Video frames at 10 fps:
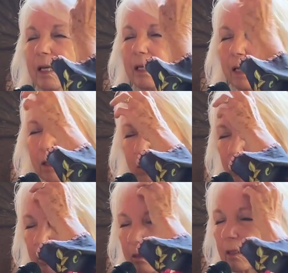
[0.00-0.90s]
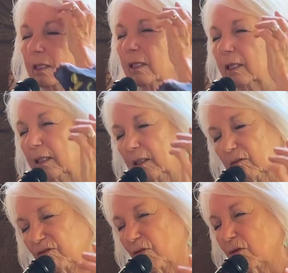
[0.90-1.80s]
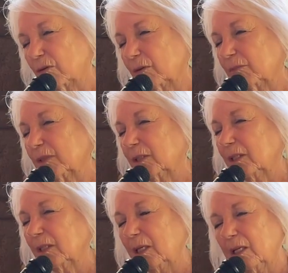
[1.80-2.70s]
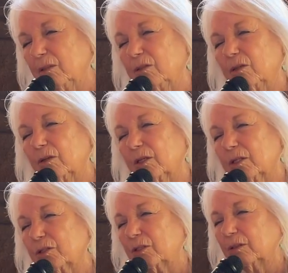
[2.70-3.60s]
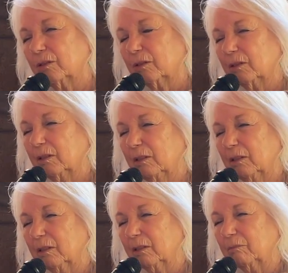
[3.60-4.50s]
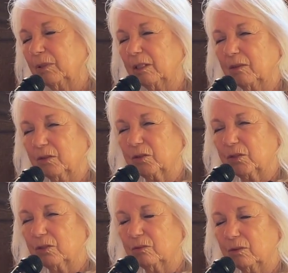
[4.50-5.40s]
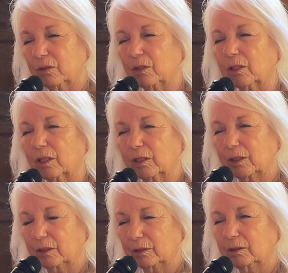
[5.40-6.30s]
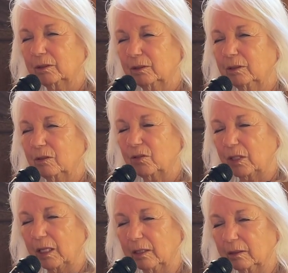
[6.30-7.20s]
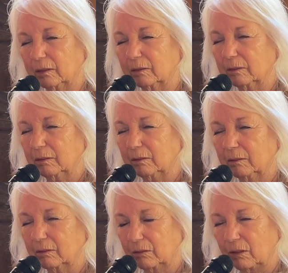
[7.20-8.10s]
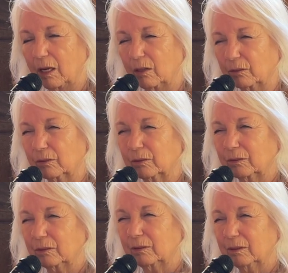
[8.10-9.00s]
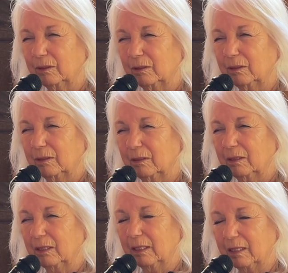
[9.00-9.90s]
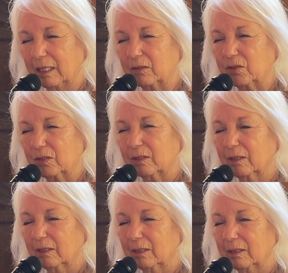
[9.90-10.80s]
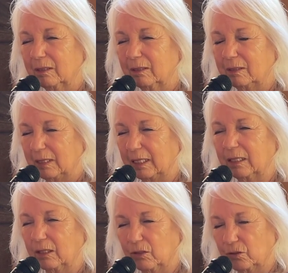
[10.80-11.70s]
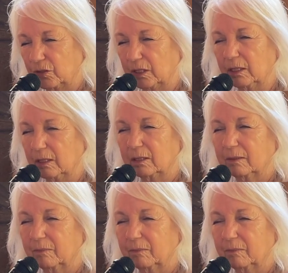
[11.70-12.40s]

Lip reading: and held and informed and nourished by this dark, silent ground. That's taking your seat.